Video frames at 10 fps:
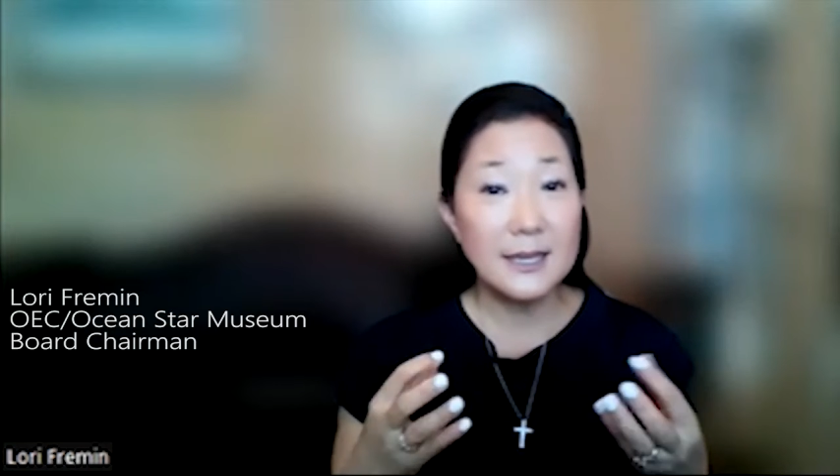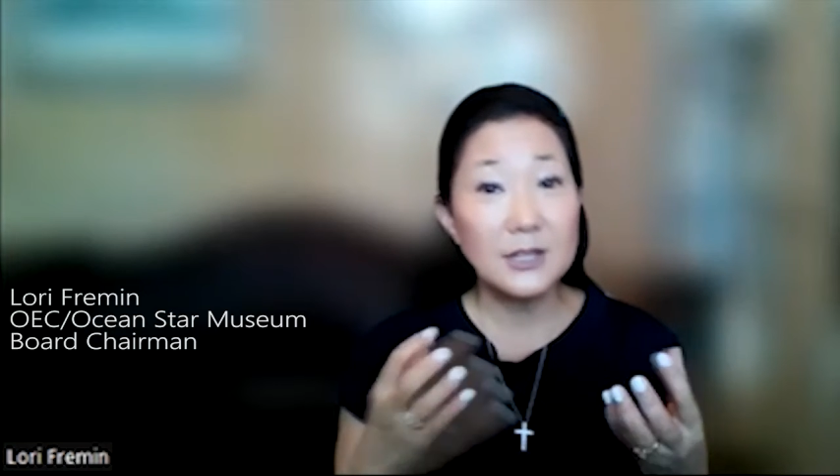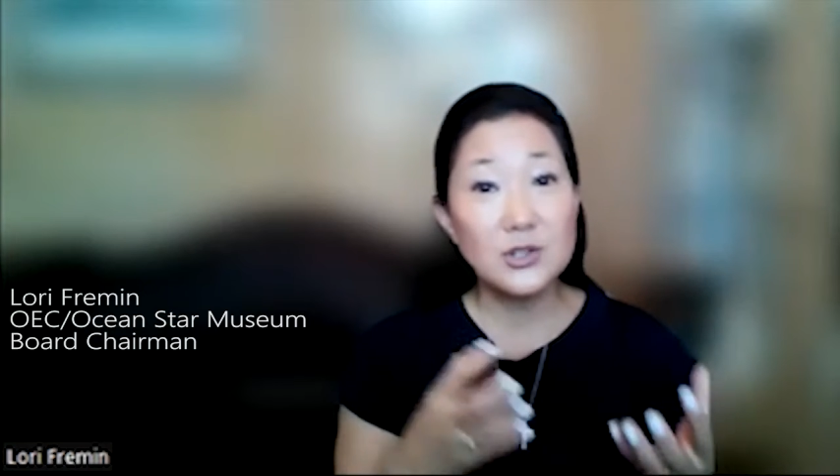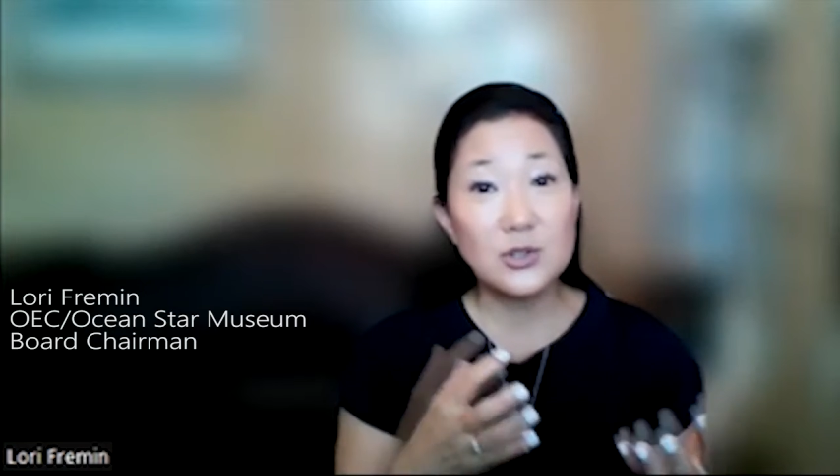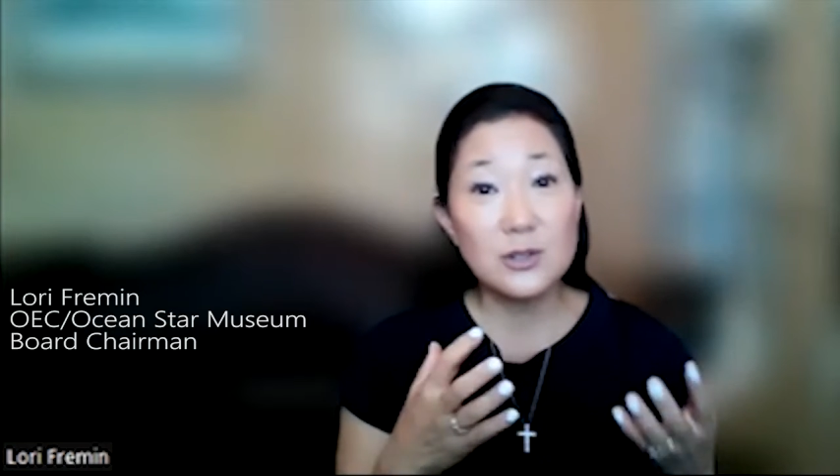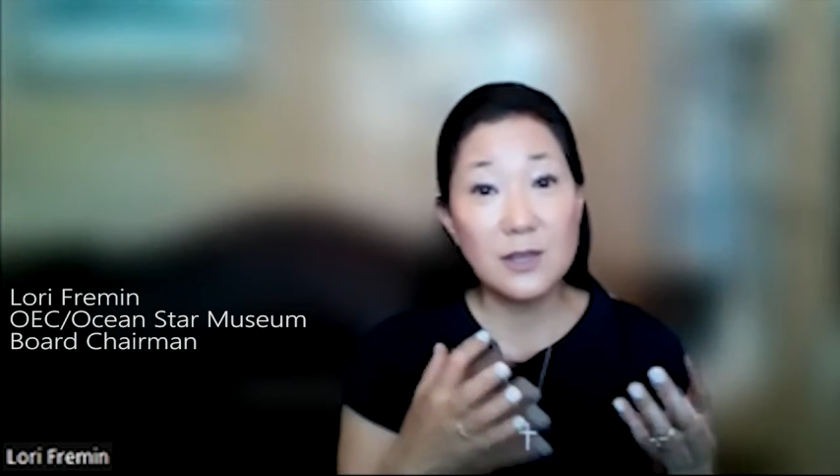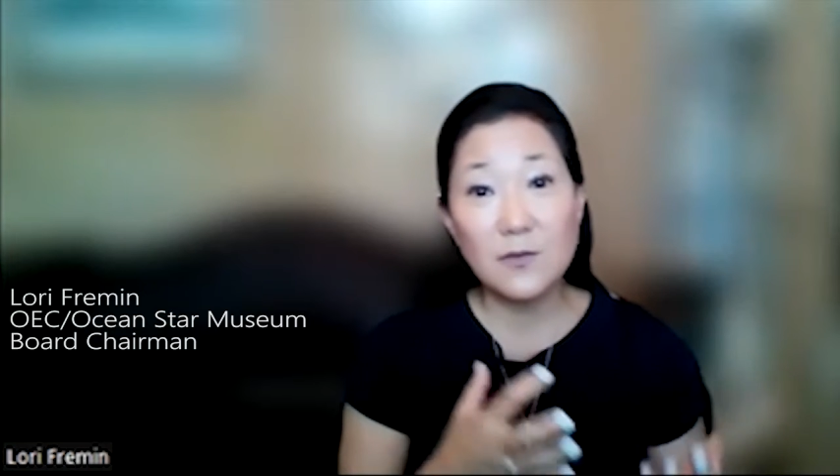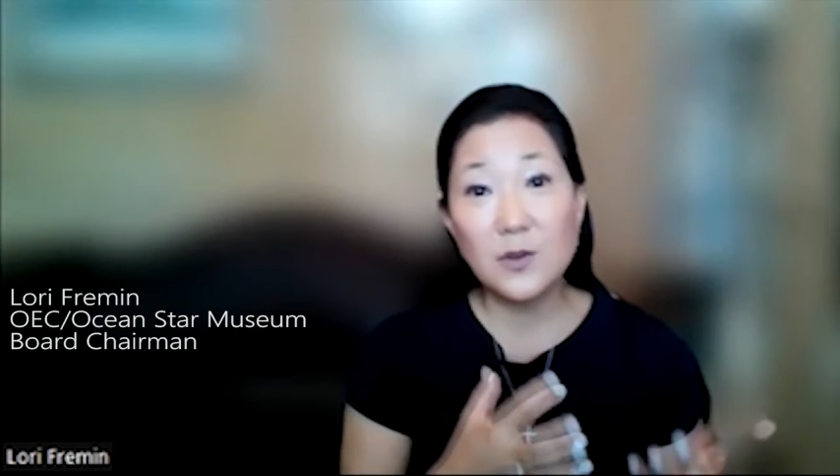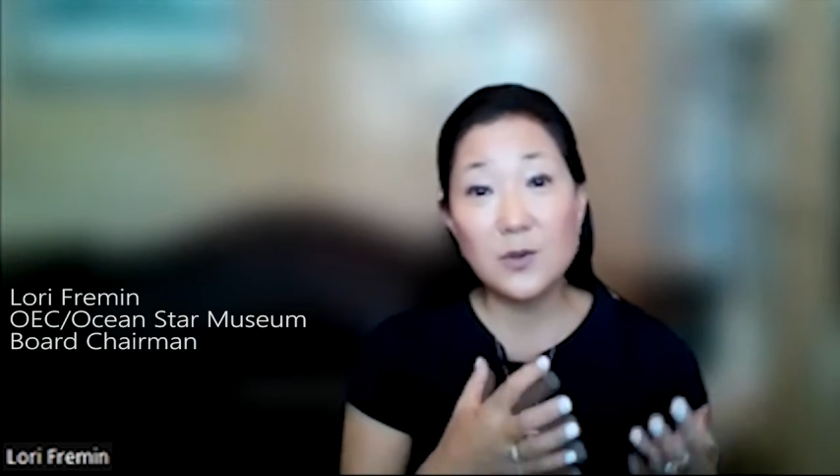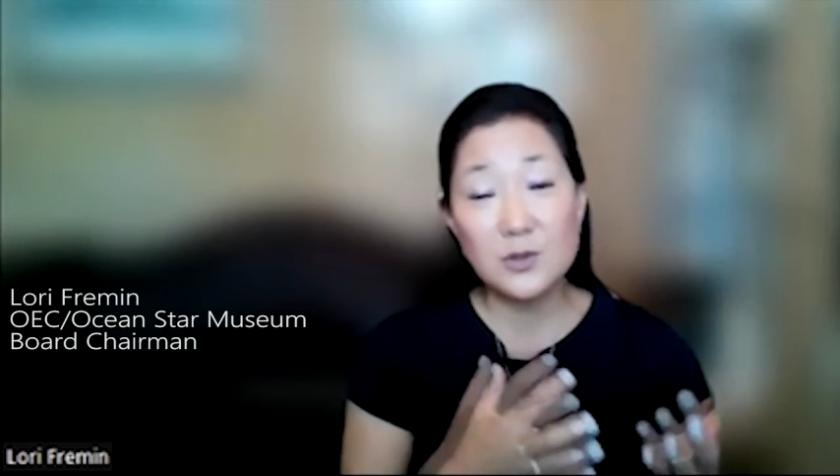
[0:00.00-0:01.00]
and ensure
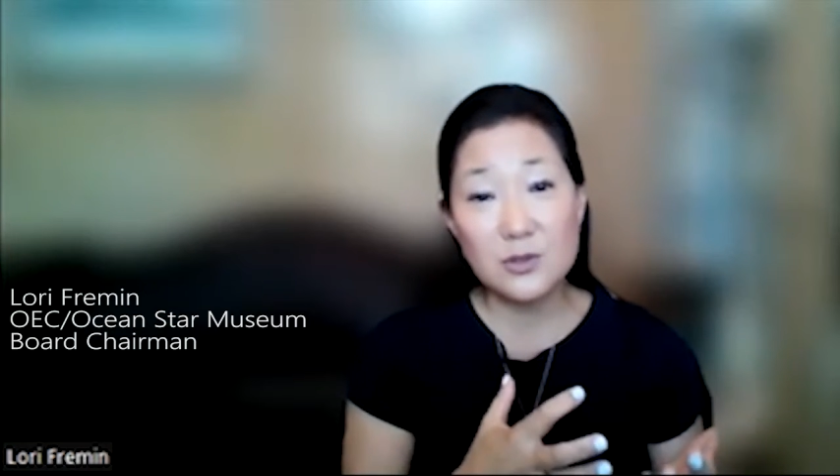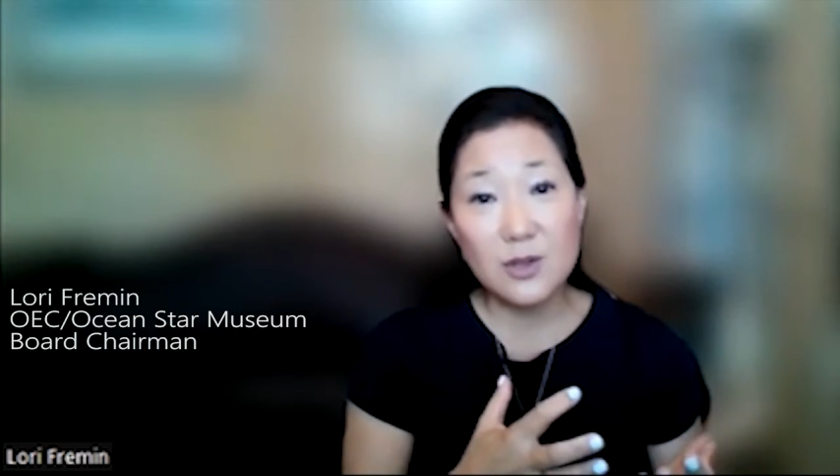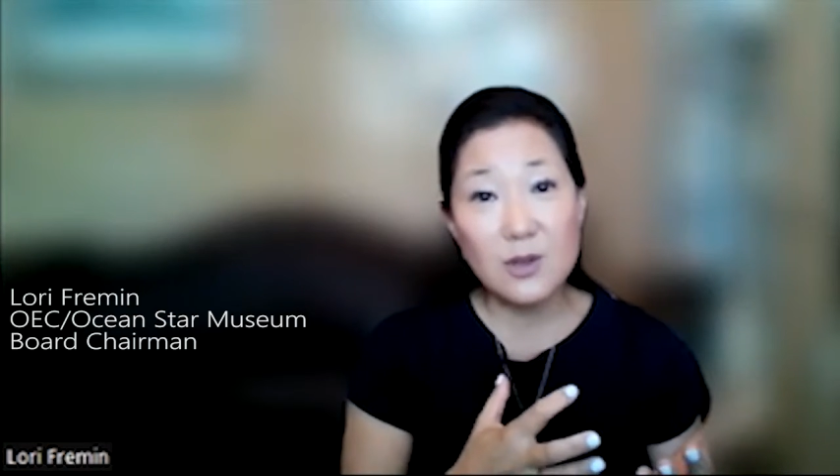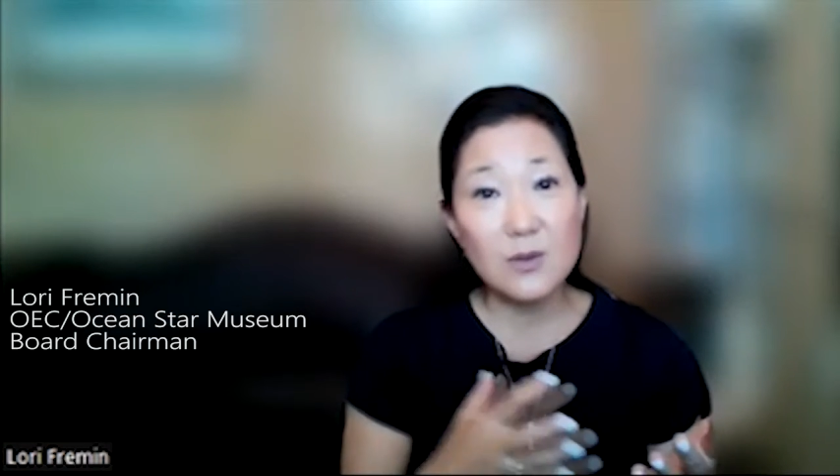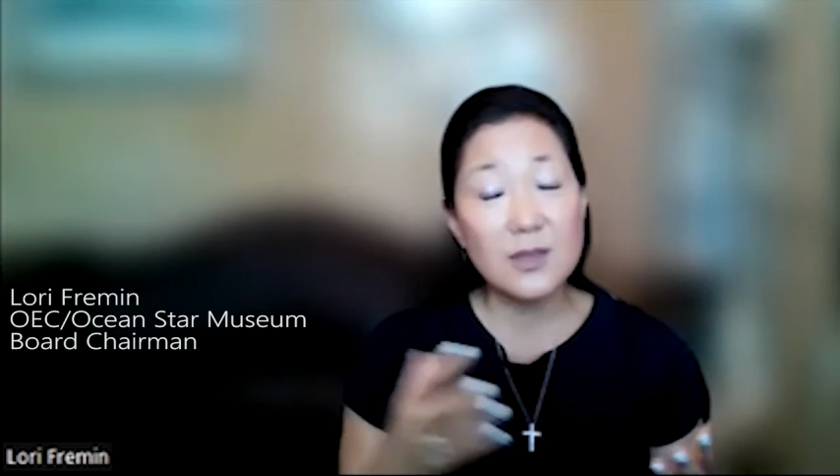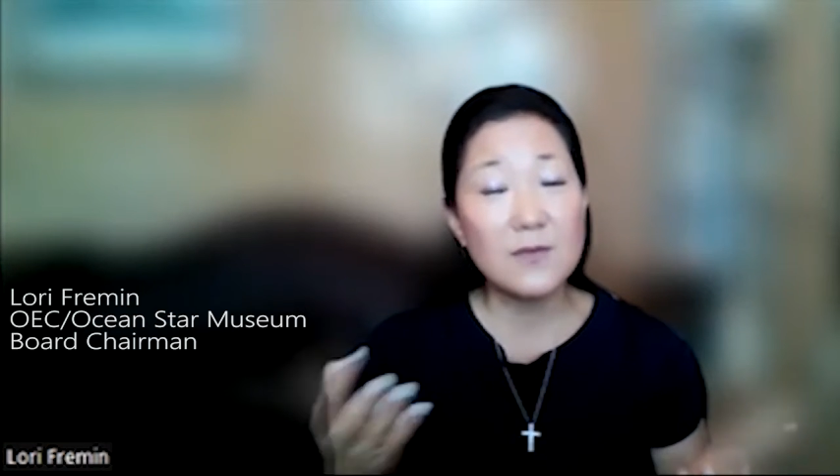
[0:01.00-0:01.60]
that folks know